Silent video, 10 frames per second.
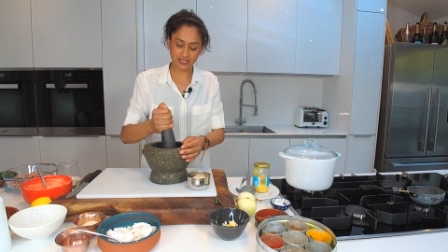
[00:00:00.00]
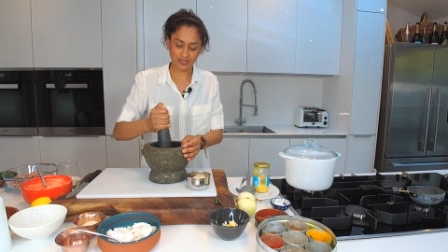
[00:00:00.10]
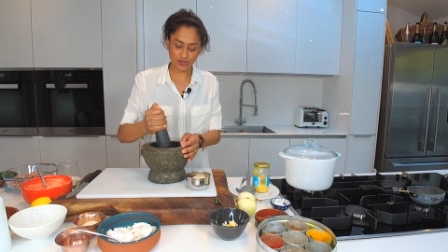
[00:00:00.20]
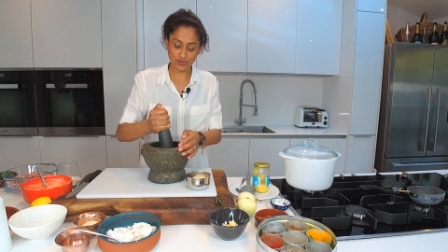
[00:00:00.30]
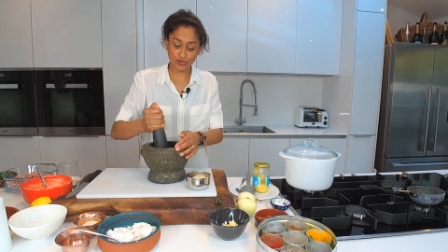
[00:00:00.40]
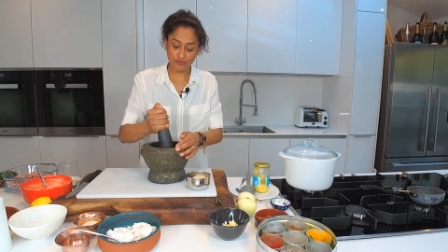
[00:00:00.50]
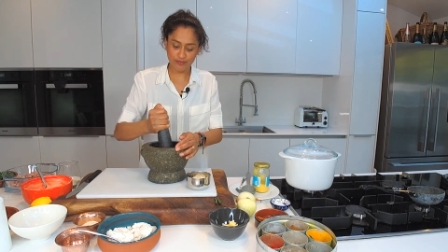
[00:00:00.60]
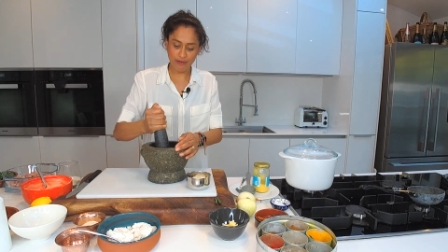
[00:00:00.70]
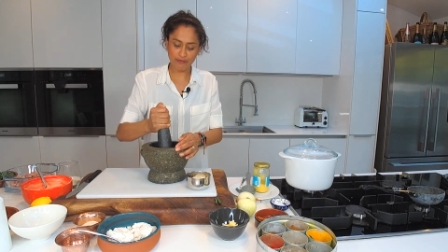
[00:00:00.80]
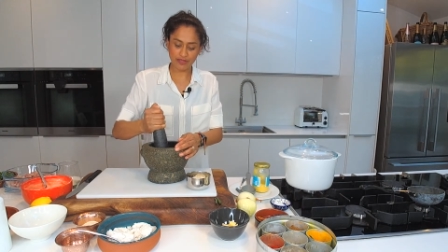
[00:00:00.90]
So do
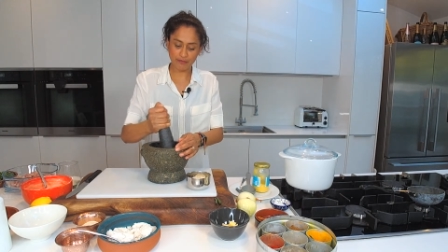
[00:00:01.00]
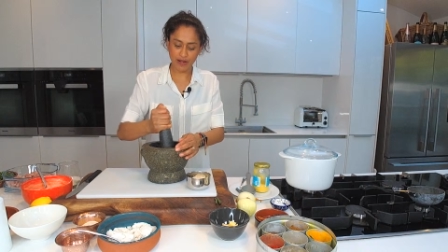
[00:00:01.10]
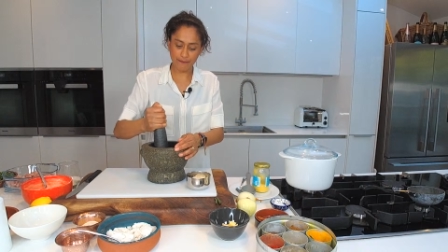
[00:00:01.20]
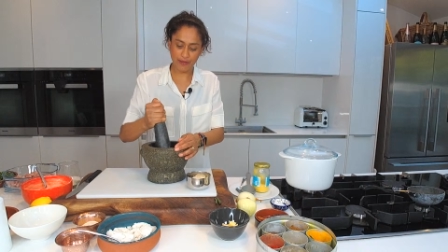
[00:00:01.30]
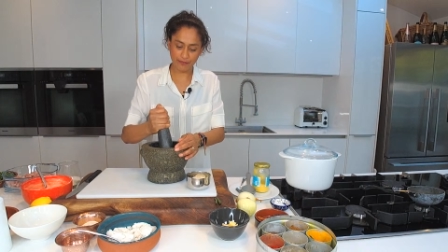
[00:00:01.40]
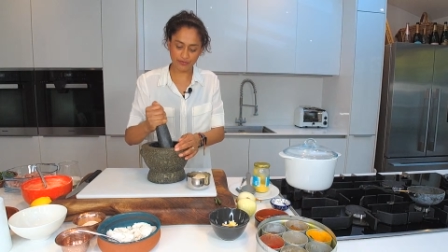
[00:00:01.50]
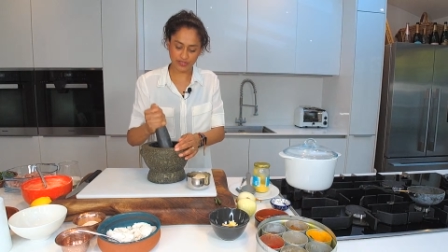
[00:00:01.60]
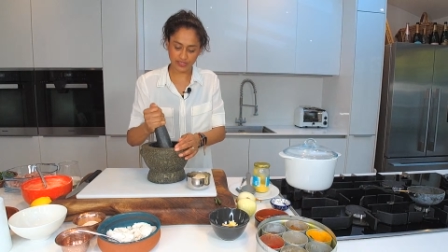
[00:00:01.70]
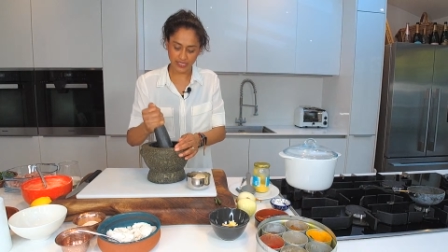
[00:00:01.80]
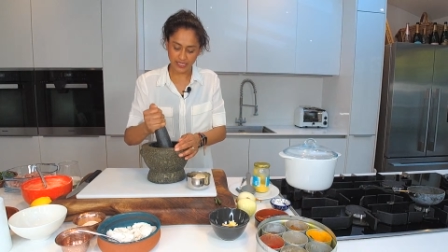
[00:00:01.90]
remember that black pepper
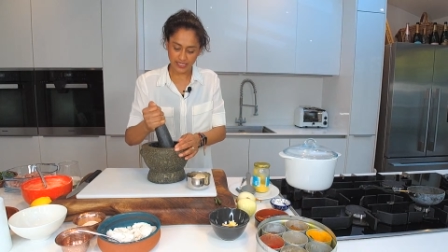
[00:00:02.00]
is